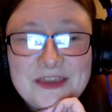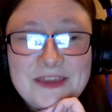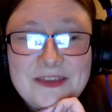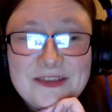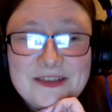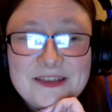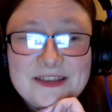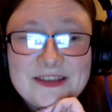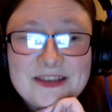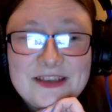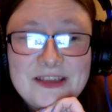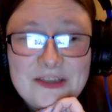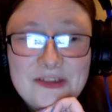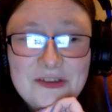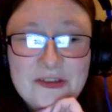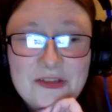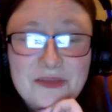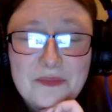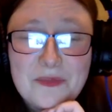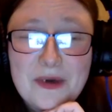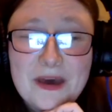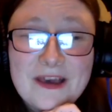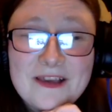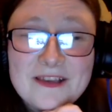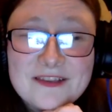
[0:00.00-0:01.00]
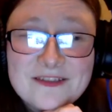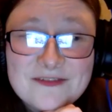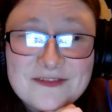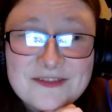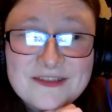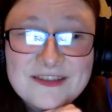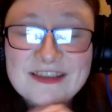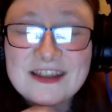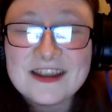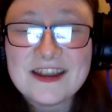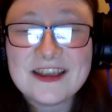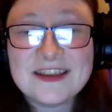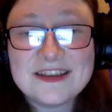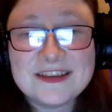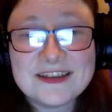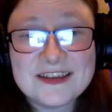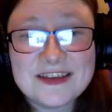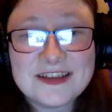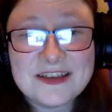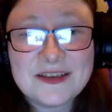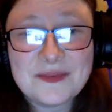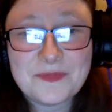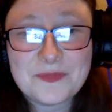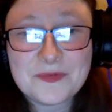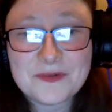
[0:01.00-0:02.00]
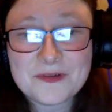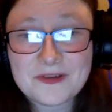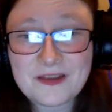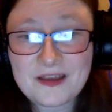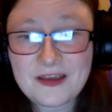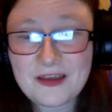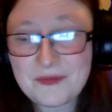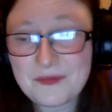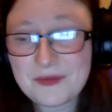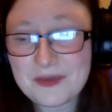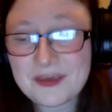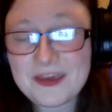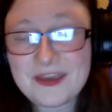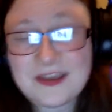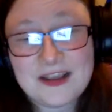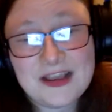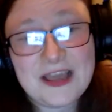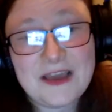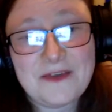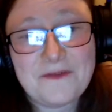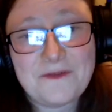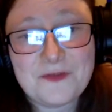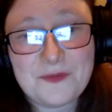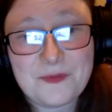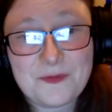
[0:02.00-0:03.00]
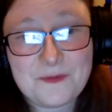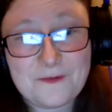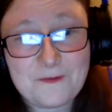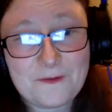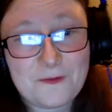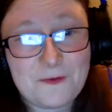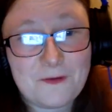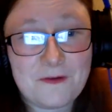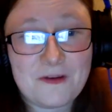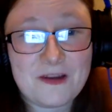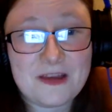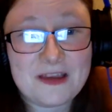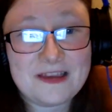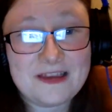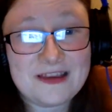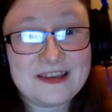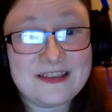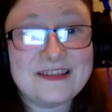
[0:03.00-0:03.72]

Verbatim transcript: he used to teach on the masters that I did, but um, he left before I,